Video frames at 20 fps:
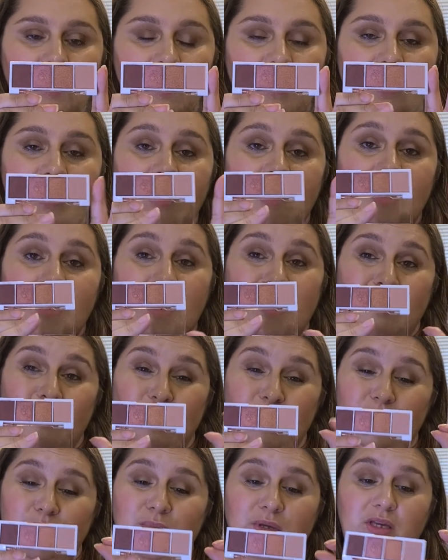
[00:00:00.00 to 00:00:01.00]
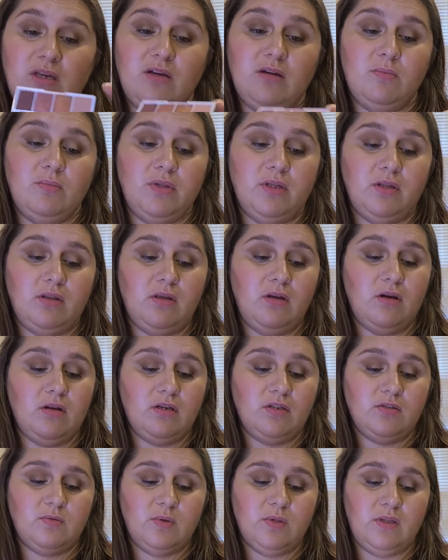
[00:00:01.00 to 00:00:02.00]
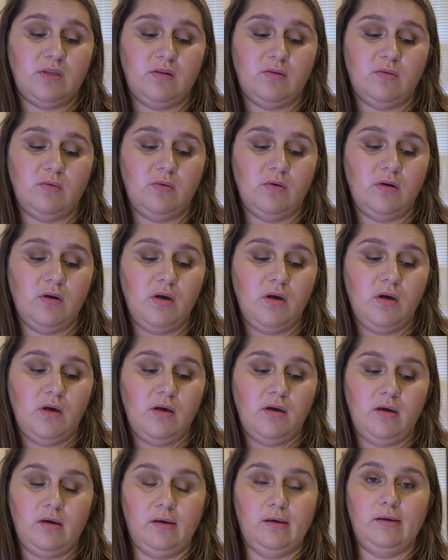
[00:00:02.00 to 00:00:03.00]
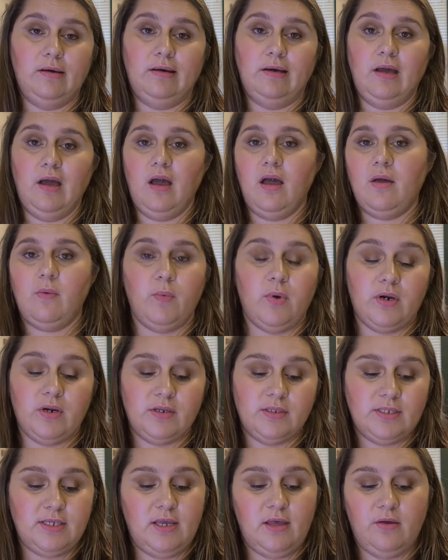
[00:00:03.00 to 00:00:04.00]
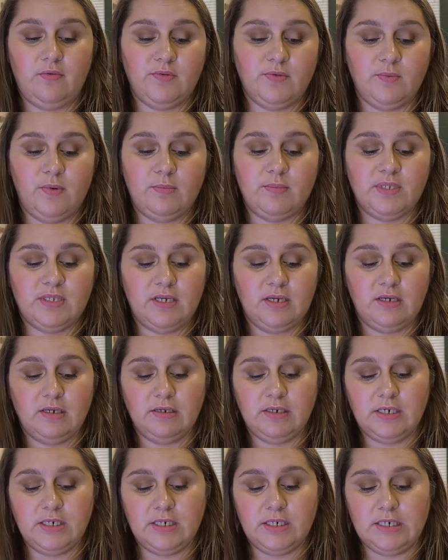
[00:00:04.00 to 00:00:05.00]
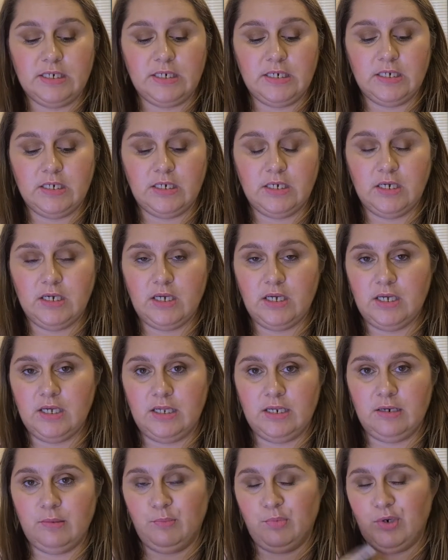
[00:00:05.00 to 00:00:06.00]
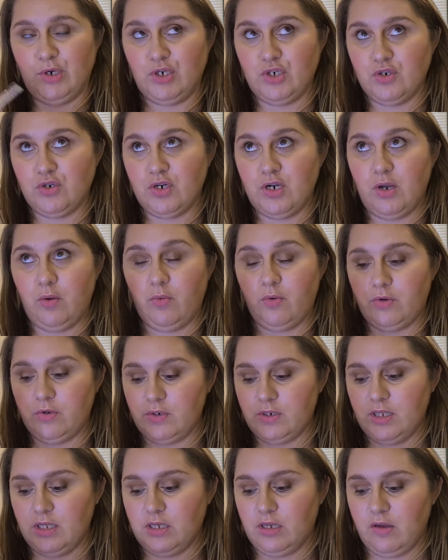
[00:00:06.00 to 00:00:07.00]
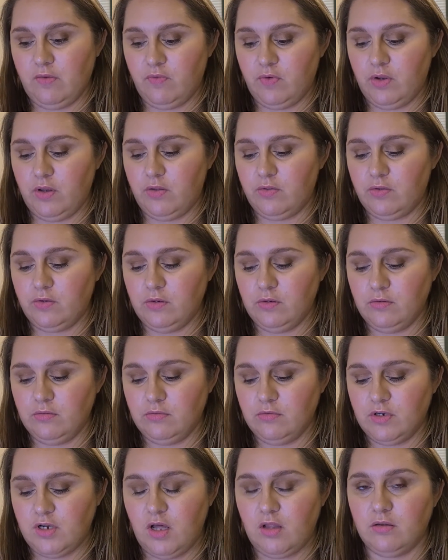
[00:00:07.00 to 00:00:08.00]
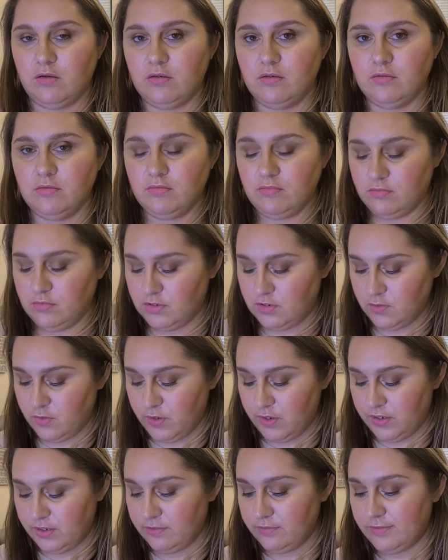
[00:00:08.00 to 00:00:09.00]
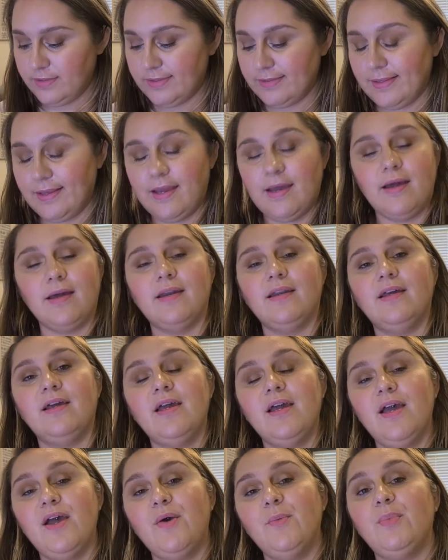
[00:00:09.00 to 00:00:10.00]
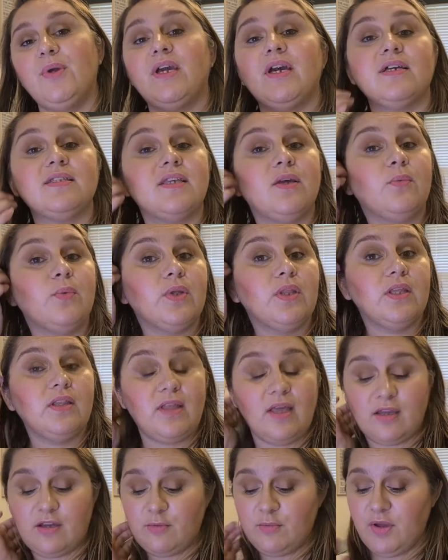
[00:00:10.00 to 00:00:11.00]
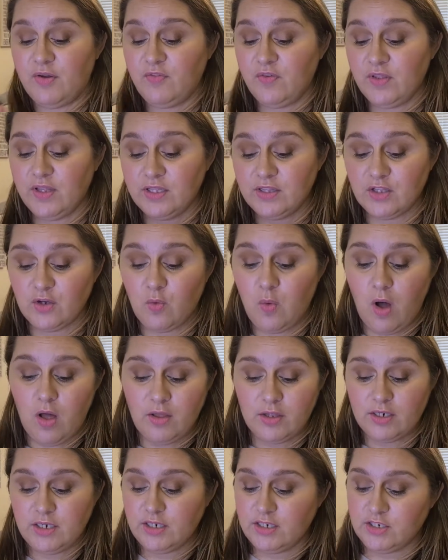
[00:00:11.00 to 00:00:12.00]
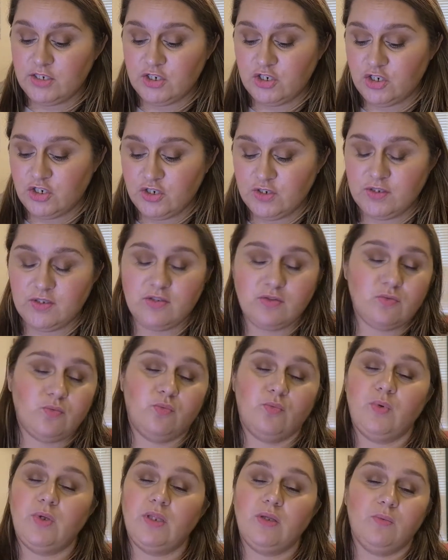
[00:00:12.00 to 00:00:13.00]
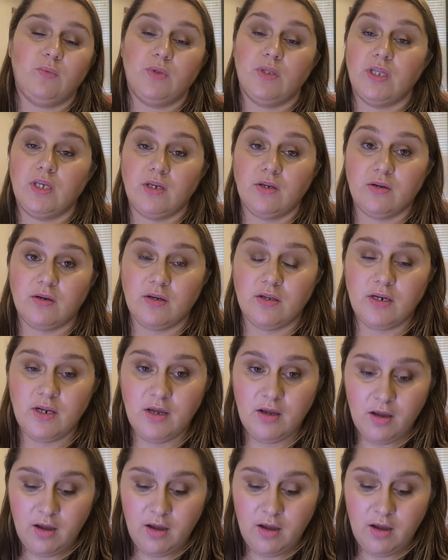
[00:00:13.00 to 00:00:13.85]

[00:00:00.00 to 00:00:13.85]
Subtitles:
and I will be completely honest with you. I went onto e.l.f.'s website, and I'm pretty sure I ordered like every other color story that they had because I really like them. I feel like the quality is just really, really good,